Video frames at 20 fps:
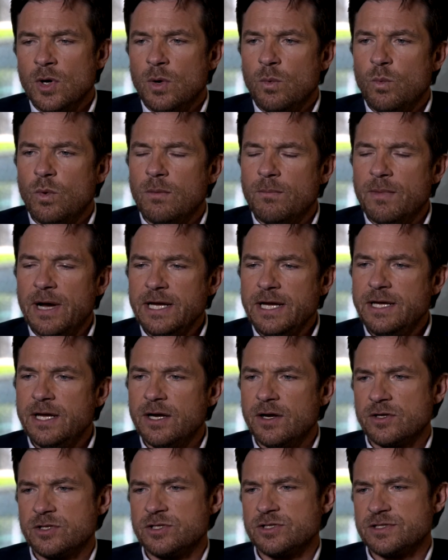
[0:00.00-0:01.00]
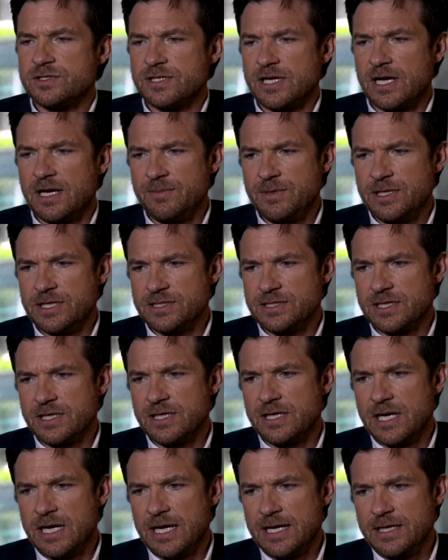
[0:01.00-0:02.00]
Well, my character Simon is a
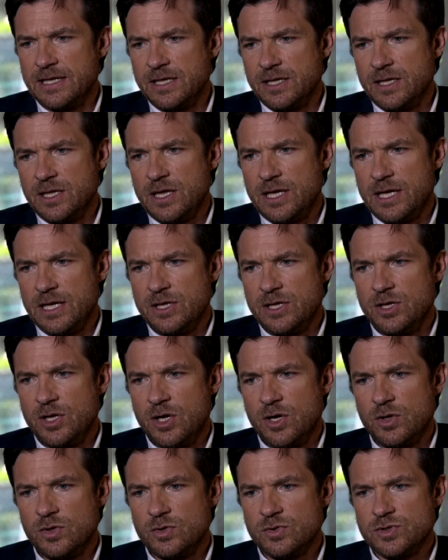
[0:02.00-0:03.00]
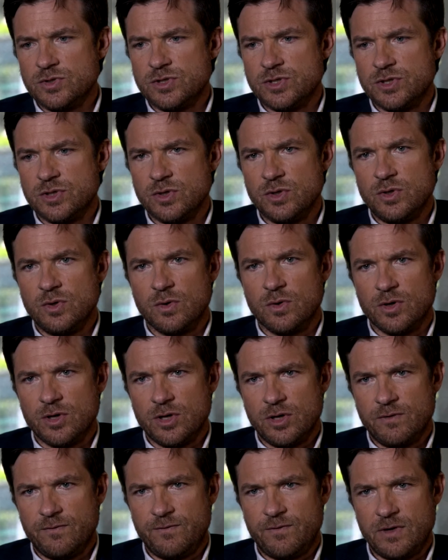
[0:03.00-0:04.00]
guy that knows
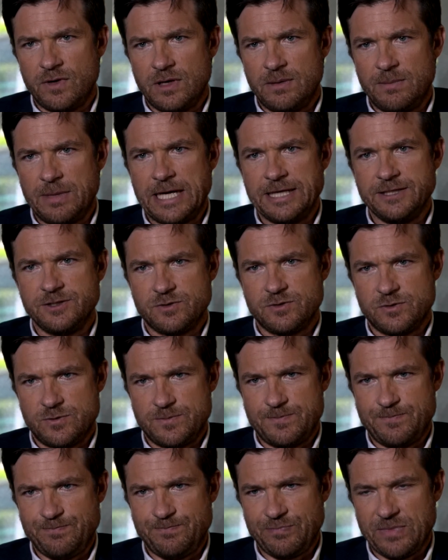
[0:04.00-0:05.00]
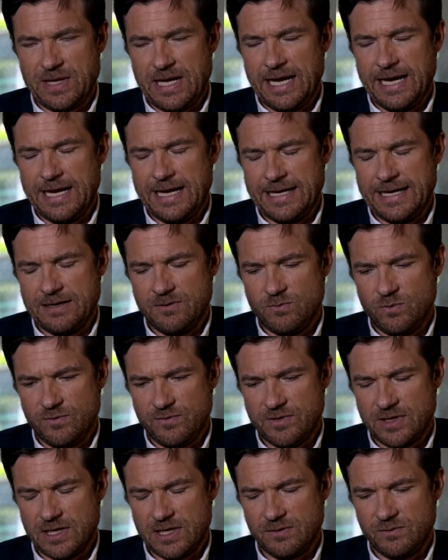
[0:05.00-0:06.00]
Gordo from high school, and
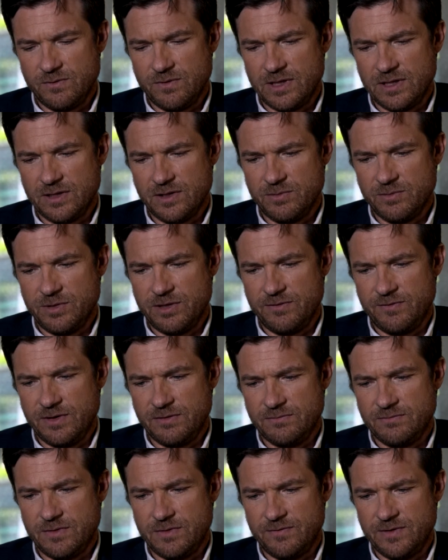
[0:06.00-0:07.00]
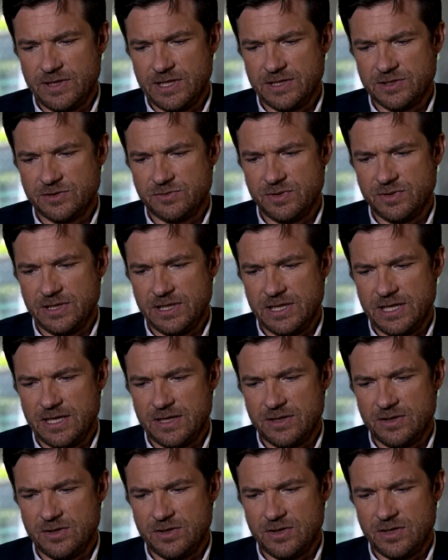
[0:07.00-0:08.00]
we've got a little bit of a history
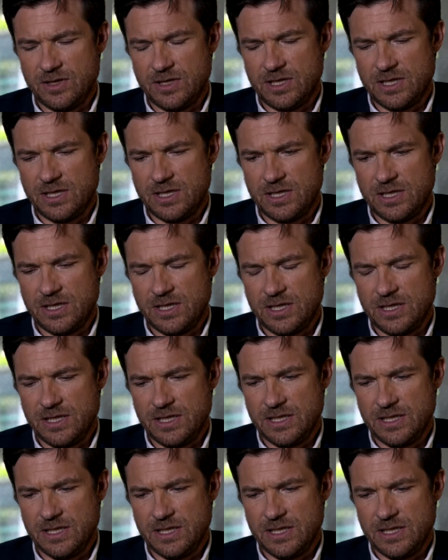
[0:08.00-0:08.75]
together.